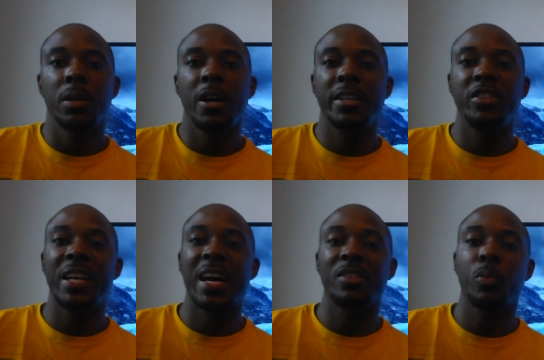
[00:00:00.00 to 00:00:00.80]
Alright, you
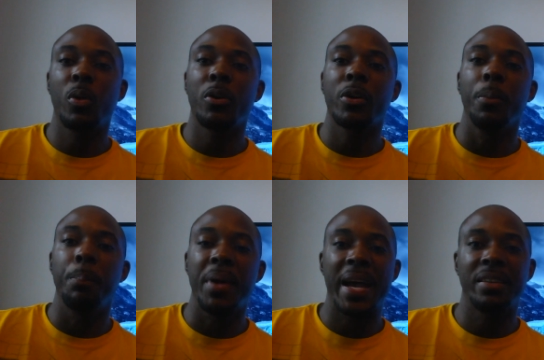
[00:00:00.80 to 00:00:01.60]
guys,
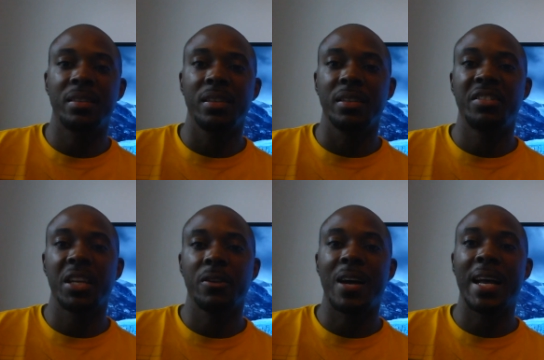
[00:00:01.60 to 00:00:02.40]
welcome back to the
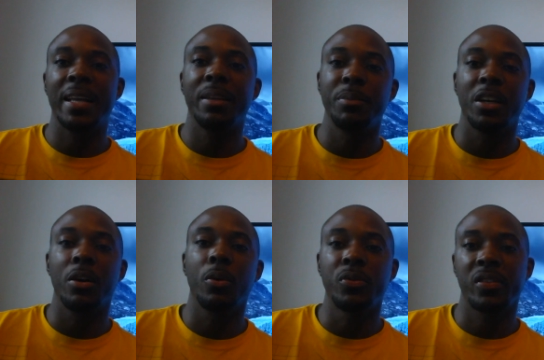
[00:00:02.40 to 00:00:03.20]
channel. I am your
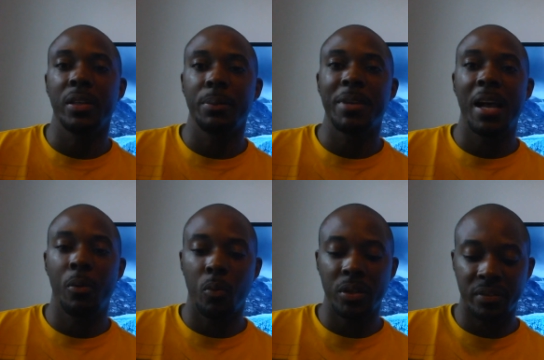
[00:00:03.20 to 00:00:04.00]
host,
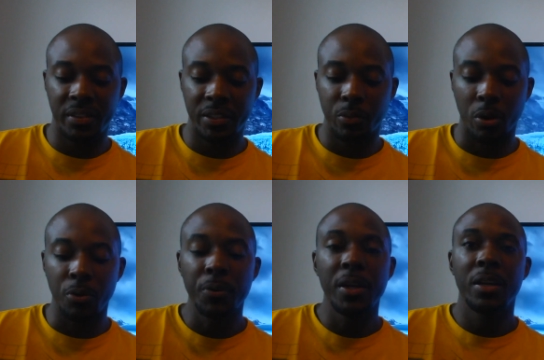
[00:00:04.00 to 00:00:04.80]

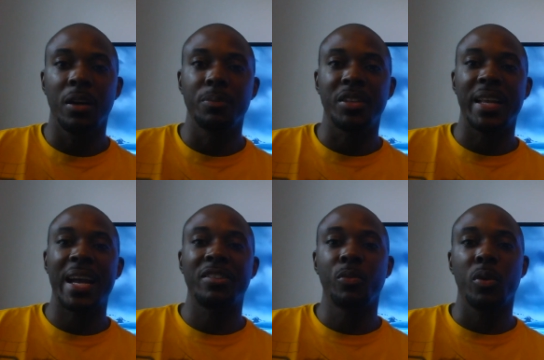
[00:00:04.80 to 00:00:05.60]
Slim910. Um,
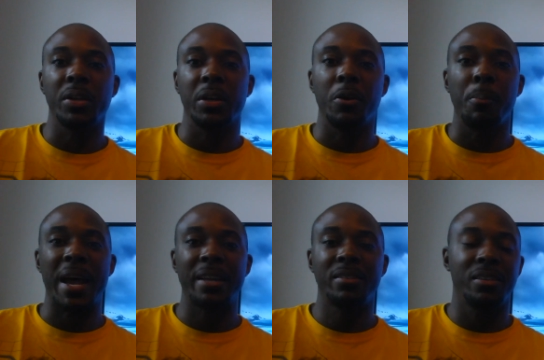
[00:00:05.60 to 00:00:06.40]
today, I just wanted to go
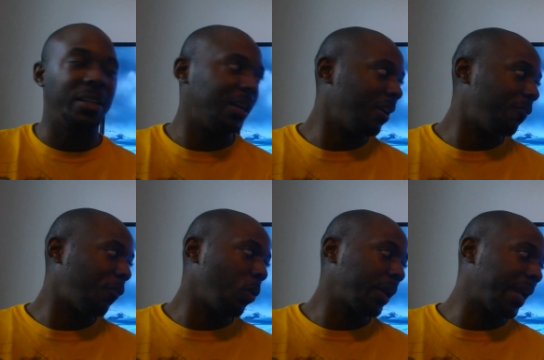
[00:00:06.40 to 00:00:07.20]
back to the uh,
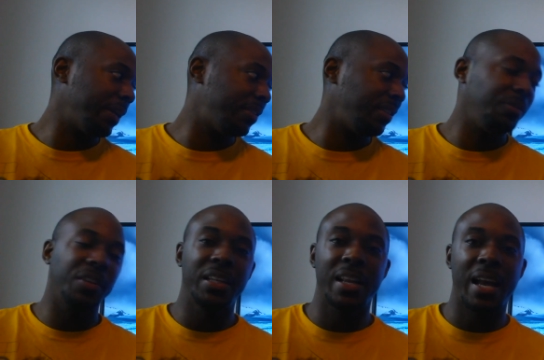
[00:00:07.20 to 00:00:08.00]
4K
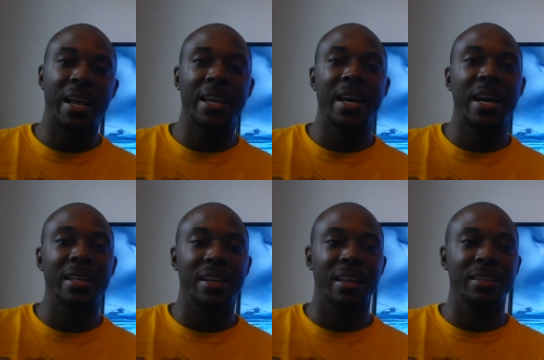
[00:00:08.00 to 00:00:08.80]
TV that I had
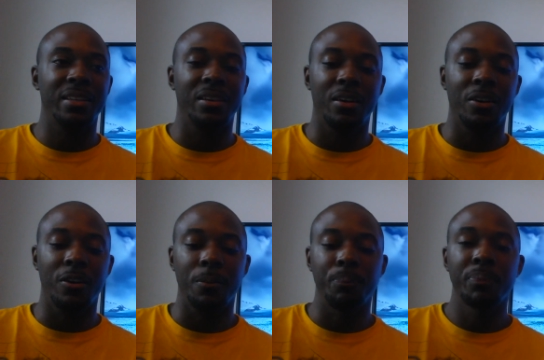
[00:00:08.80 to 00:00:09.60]
got that I did a uh,
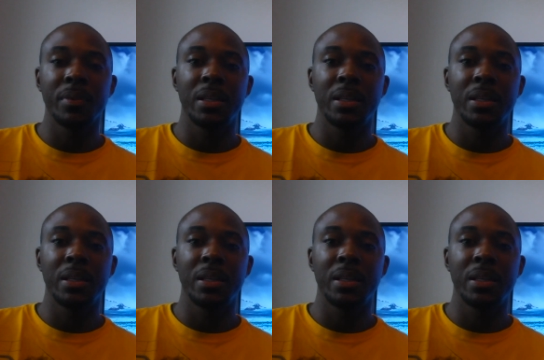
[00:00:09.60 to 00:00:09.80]
um,